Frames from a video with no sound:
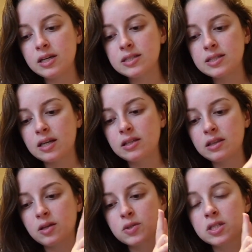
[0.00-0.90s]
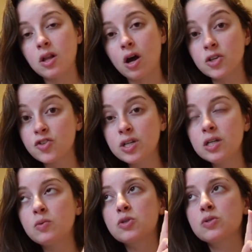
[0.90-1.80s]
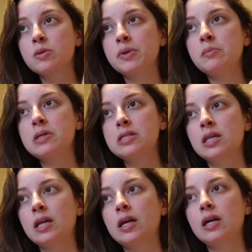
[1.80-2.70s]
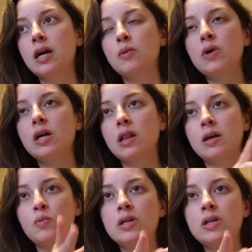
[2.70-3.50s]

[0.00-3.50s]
it said that there was laundry, which was a bit misleading. And we